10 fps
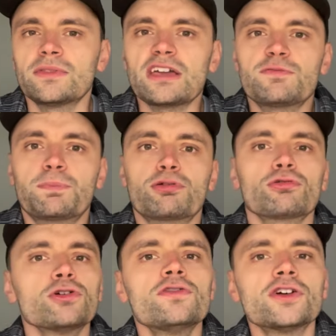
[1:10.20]
they've
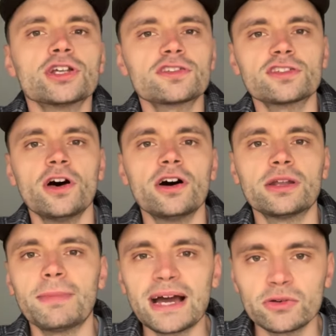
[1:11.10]
proven a certain
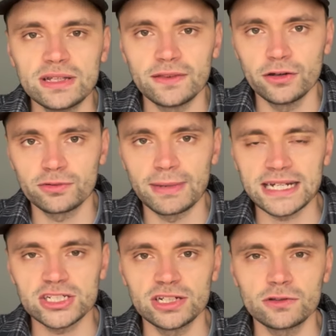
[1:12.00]
amount in those
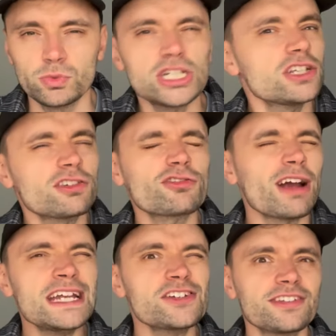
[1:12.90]
matches, which is
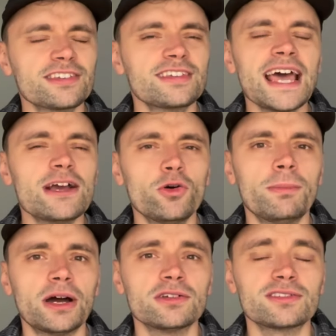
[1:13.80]
strange to say
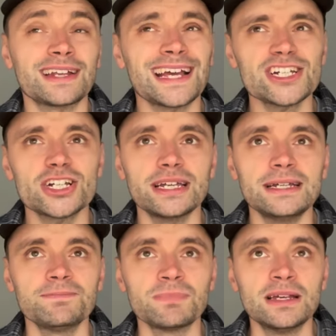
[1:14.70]
almost, and
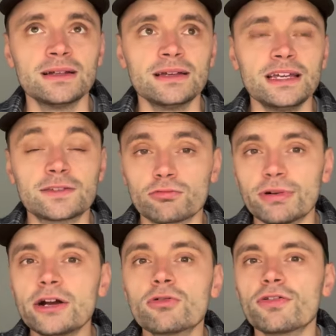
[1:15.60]
actually is a
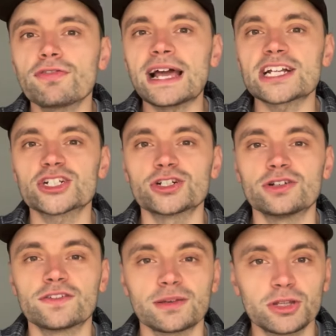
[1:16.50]
real
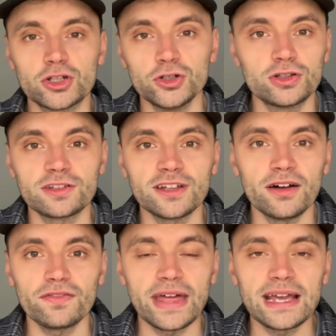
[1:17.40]
reflection of some of the good
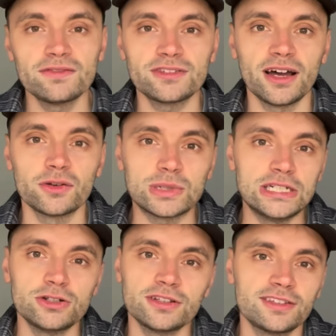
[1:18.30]
stuff they have done when
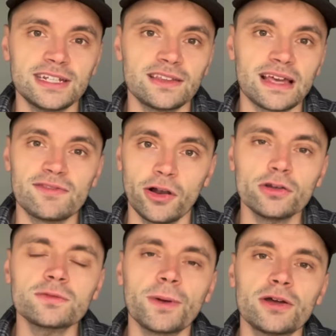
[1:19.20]
you consider they've
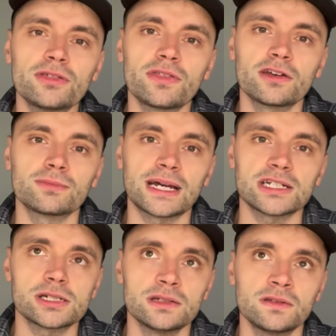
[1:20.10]
lost both of those
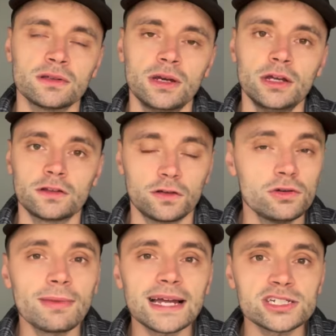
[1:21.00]
matches,
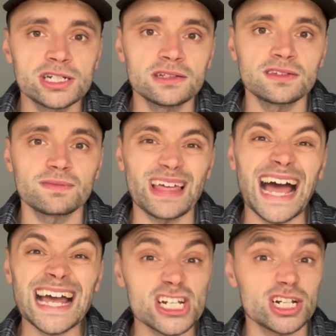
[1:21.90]
two matches that
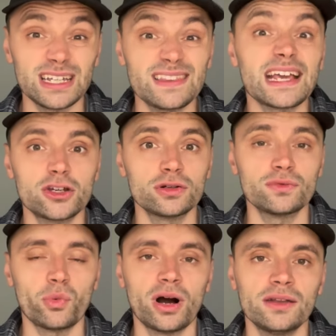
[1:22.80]
actually they could
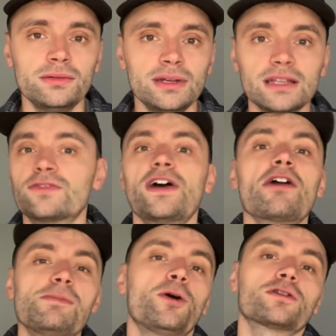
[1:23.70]
have won. It's
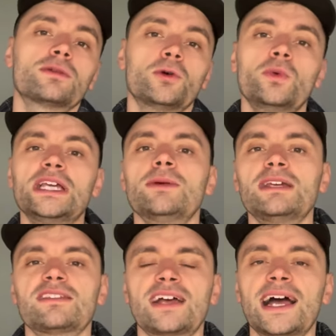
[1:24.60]
very possible we could
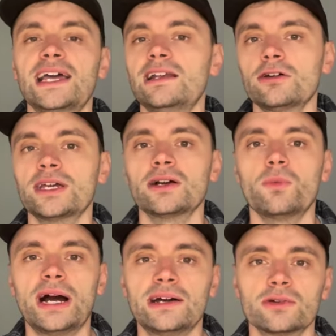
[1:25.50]
be sat here looking at
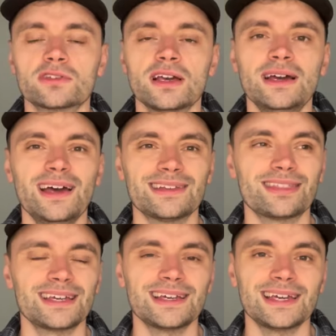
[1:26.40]
Wales
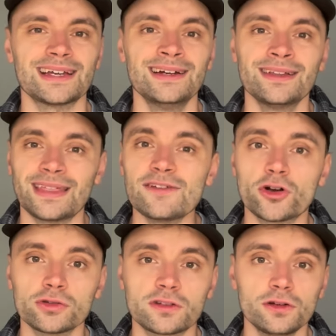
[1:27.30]
and thinking they've
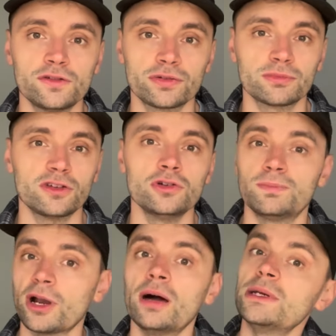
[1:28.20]
gone two from two.
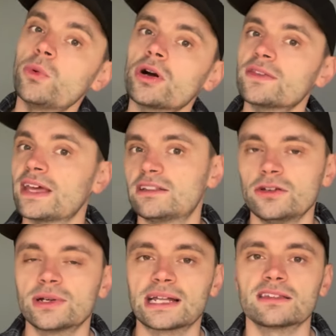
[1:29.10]
Blimey, what could they
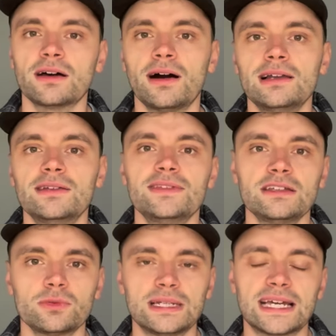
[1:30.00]
do against Ireland
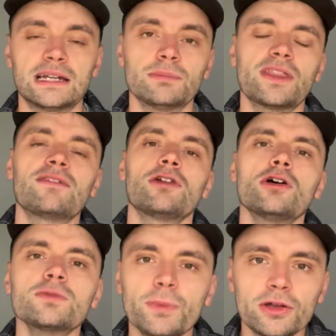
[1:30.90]
this weekend? But they've
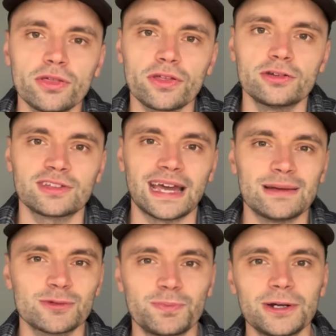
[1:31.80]
lost both of those
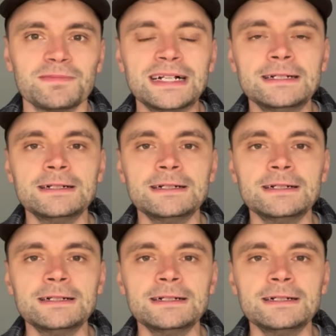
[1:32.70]
games. But